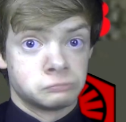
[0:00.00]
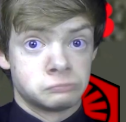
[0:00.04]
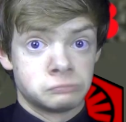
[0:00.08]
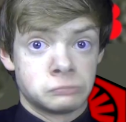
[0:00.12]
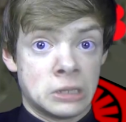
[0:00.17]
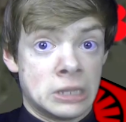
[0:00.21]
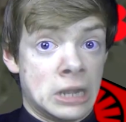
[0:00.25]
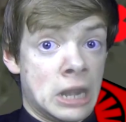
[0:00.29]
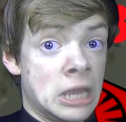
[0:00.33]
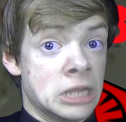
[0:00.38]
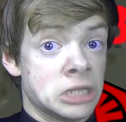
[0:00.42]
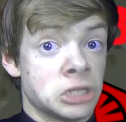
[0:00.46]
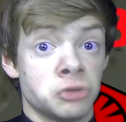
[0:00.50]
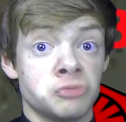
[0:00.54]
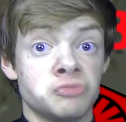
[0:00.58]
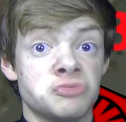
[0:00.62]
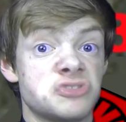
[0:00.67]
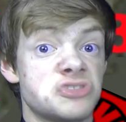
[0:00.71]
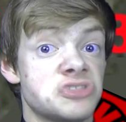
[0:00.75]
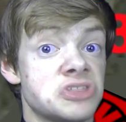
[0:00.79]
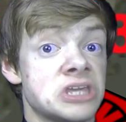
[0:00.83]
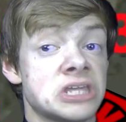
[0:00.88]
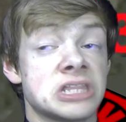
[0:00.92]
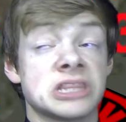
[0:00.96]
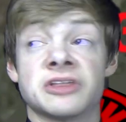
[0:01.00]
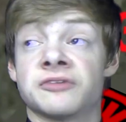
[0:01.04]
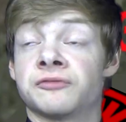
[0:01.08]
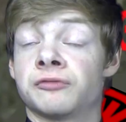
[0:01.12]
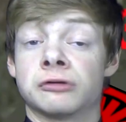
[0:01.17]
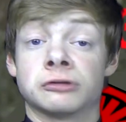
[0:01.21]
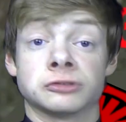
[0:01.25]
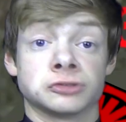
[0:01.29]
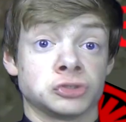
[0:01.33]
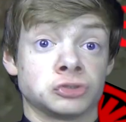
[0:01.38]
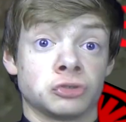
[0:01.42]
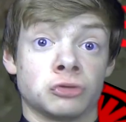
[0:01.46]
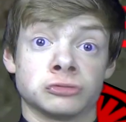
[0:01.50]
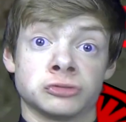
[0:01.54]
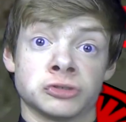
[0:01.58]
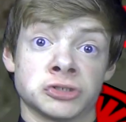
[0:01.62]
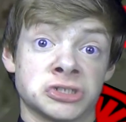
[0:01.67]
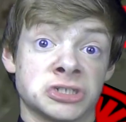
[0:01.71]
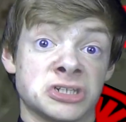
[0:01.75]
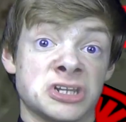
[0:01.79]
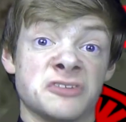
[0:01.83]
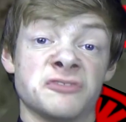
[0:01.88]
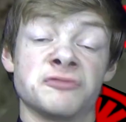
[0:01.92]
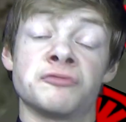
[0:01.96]
And I don't think the First Order
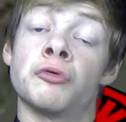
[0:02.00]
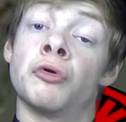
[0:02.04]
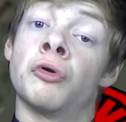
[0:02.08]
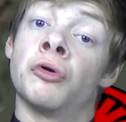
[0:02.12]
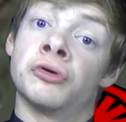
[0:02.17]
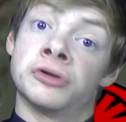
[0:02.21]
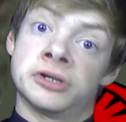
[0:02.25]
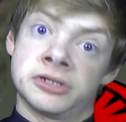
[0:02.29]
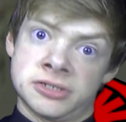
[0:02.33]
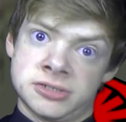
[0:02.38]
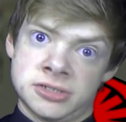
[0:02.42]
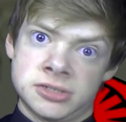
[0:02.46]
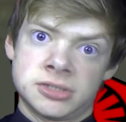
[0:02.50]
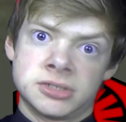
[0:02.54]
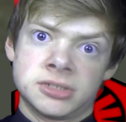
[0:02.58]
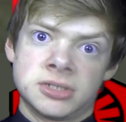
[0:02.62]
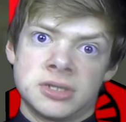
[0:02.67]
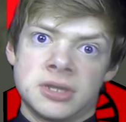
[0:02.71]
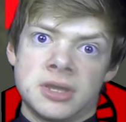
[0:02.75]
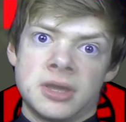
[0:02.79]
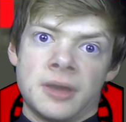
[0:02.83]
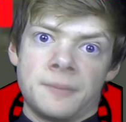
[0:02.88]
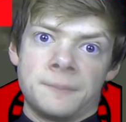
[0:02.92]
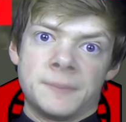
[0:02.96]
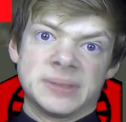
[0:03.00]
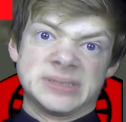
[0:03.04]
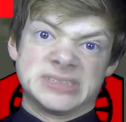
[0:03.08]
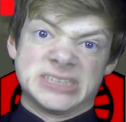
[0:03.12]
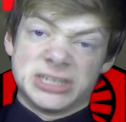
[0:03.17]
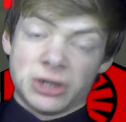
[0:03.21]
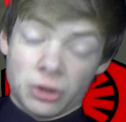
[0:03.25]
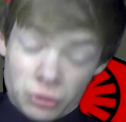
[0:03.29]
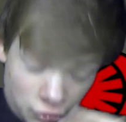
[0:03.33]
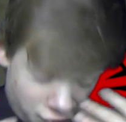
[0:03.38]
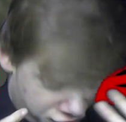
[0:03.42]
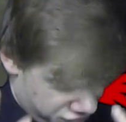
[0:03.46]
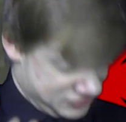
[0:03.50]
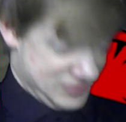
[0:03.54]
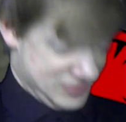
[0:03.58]
can afford missing all of